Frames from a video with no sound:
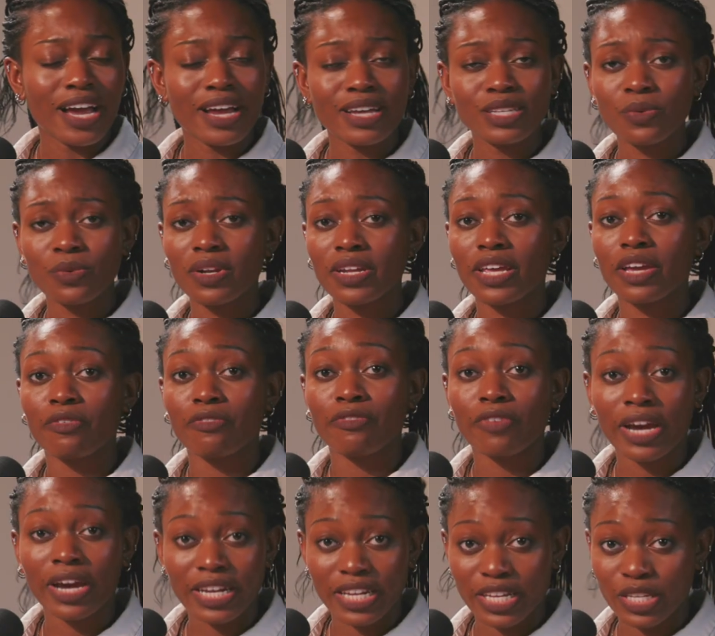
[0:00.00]
I just want to get
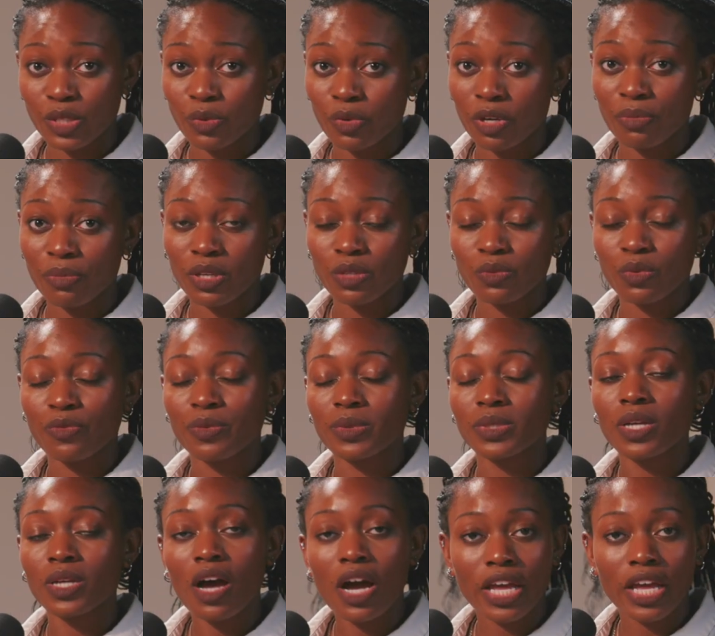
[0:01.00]
right into it because we've been
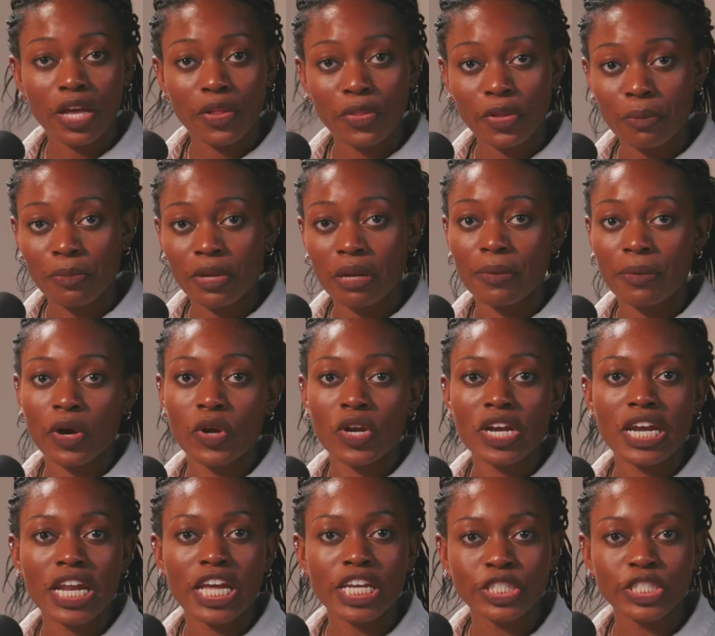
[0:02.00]
talking a little bit about
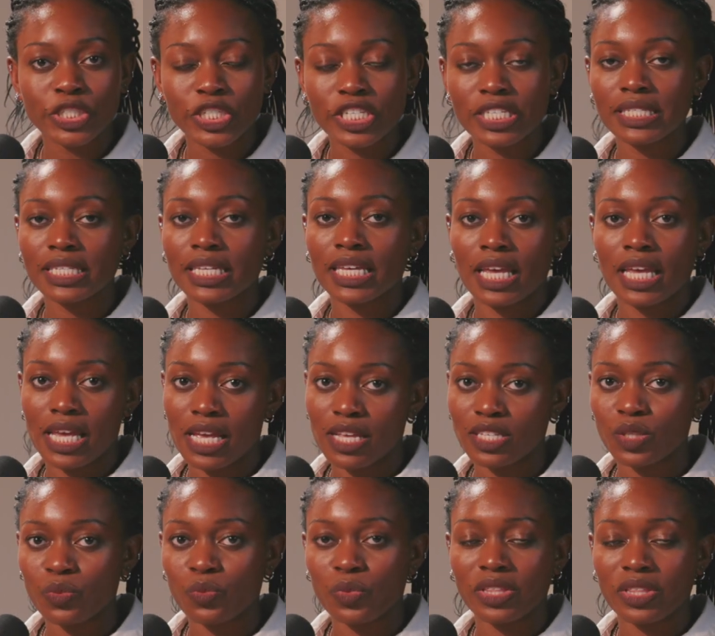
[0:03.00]
nations,
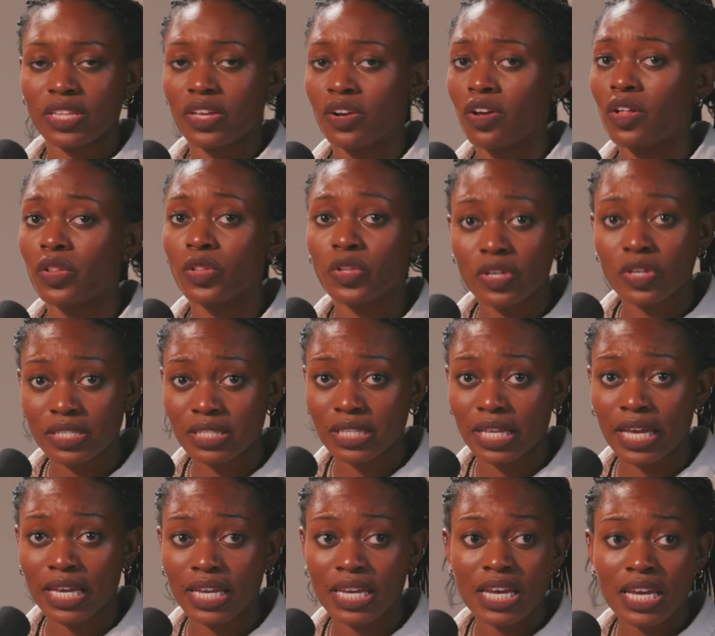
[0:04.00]
kings, and what that all looks
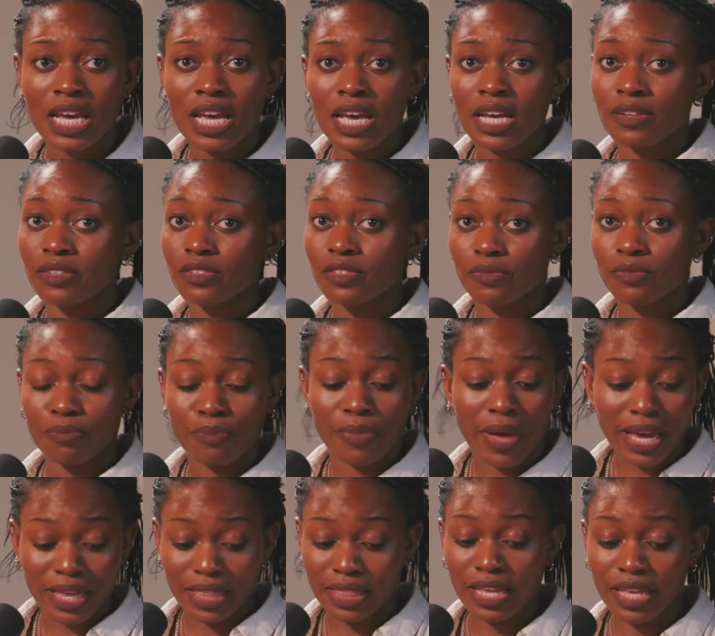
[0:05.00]
like
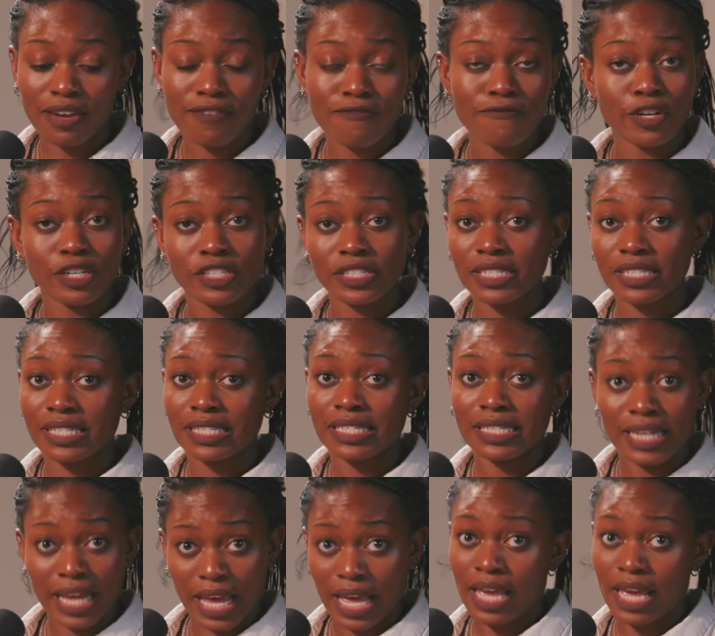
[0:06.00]
back then versus
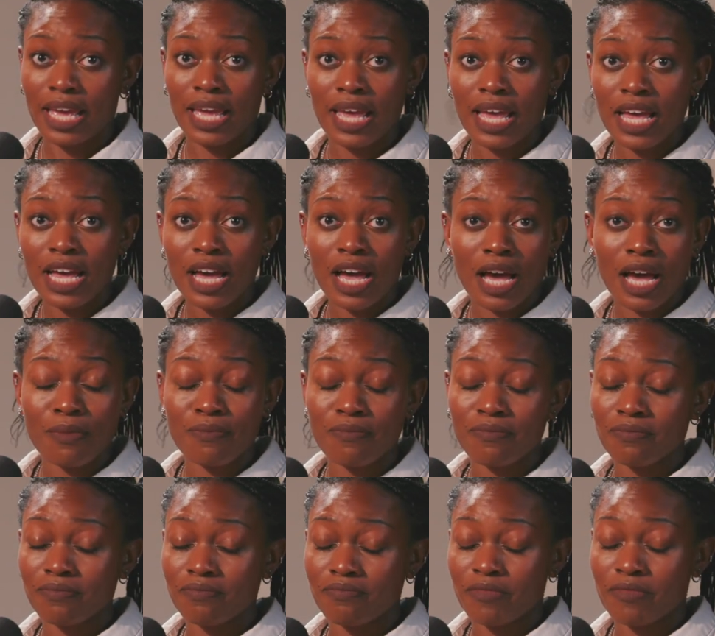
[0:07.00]
today.
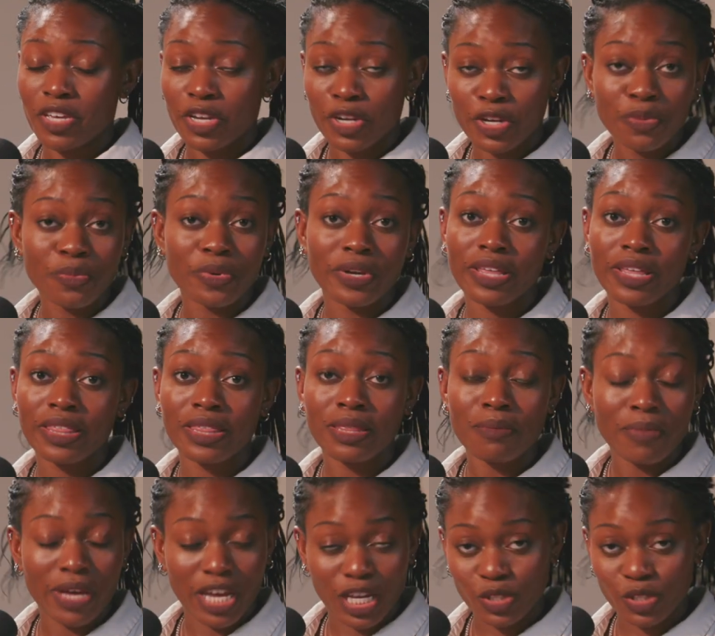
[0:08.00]
I'm here with
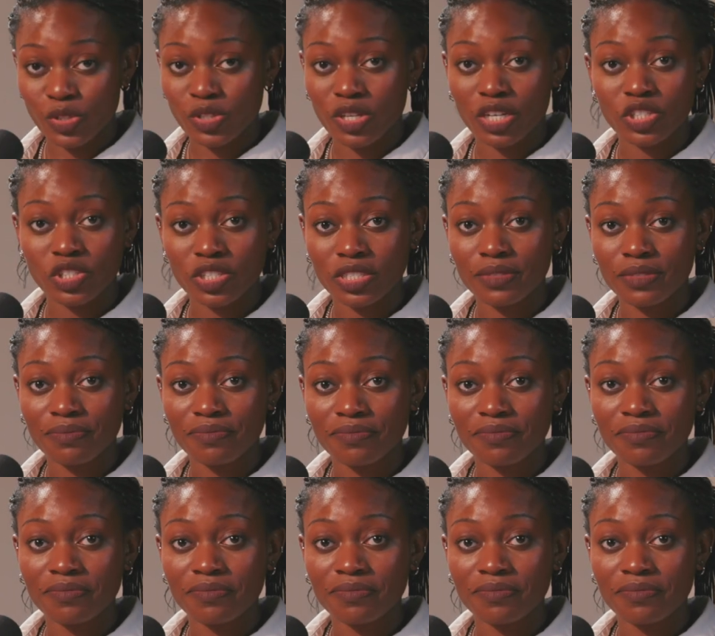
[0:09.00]
Pastor Sasha,